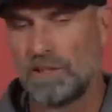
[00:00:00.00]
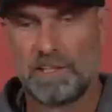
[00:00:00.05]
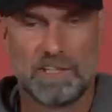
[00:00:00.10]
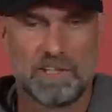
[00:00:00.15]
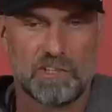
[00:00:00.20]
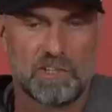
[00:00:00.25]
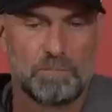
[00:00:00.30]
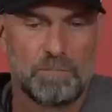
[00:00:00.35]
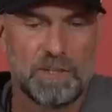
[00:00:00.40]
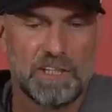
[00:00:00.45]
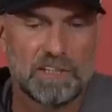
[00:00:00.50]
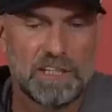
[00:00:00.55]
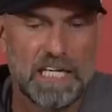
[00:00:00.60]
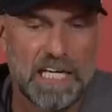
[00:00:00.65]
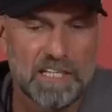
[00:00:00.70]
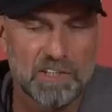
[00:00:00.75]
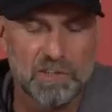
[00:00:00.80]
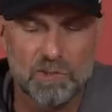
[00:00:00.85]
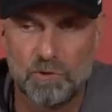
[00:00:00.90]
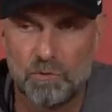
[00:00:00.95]
and it's a big
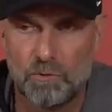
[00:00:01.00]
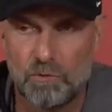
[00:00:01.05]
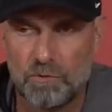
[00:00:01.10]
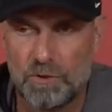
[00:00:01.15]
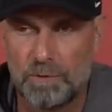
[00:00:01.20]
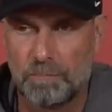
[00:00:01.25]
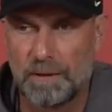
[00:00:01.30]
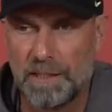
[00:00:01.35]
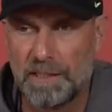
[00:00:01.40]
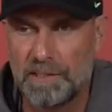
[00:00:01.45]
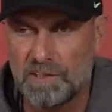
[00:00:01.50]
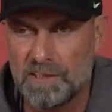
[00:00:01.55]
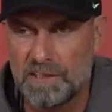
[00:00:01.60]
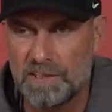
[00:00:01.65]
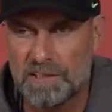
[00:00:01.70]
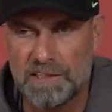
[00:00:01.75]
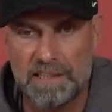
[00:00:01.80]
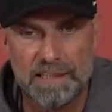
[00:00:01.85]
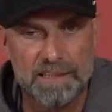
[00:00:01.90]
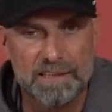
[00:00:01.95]
task to replace
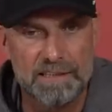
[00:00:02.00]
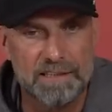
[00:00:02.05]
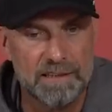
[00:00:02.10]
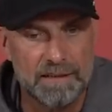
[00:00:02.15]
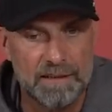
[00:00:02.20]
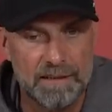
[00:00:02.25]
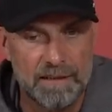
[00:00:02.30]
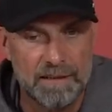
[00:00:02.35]
these guys.